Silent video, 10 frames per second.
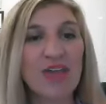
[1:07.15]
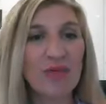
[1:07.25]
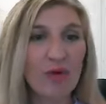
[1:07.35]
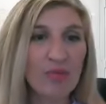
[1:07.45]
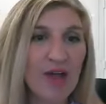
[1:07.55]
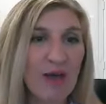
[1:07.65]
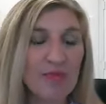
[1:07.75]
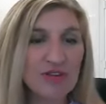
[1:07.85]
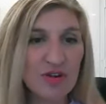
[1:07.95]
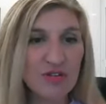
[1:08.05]
It will
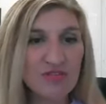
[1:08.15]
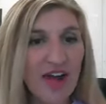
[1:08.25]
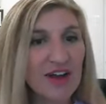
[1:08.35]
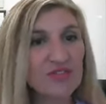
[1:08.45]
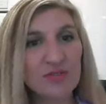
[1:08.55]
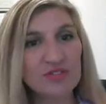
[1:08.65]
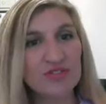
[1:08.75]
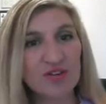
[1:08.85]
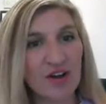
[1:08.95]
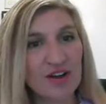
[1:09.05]
come into effect, so it'll
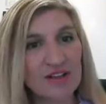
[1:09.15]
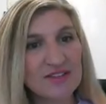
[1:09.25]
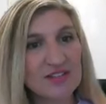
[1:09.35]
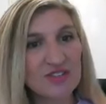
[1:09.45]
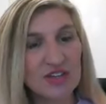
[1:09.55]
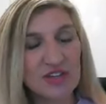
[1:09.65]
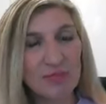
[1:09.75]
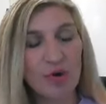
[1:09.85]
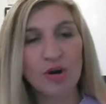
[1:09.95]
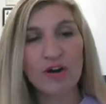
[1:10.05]
start essentially
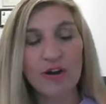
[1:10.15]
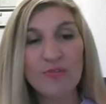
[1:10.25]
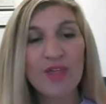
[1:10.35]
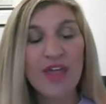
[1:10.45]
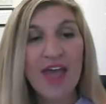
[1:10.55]
tomorrow,